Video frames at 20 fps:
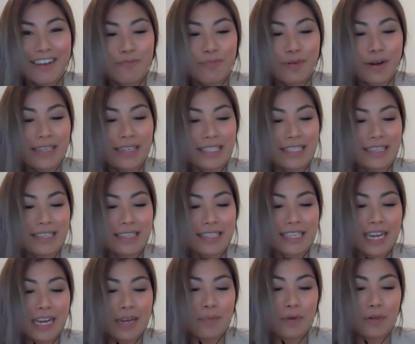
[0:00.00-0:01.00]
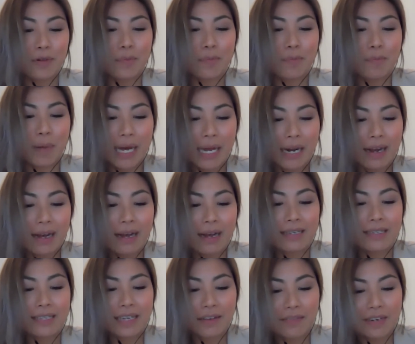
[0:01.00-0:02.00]
brought to the table, but I
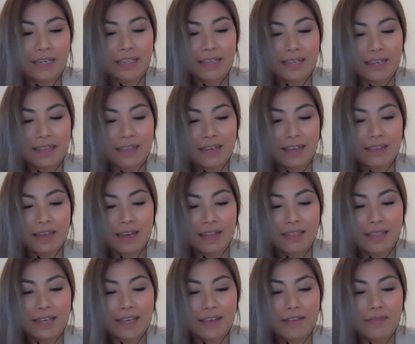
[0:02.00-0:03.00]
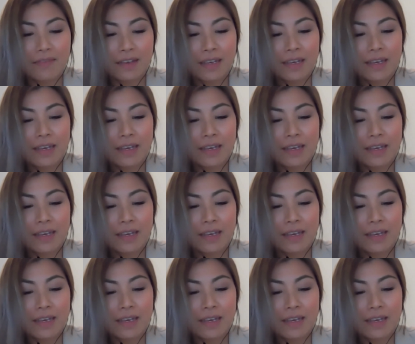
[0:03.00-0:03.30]
definitely think that they've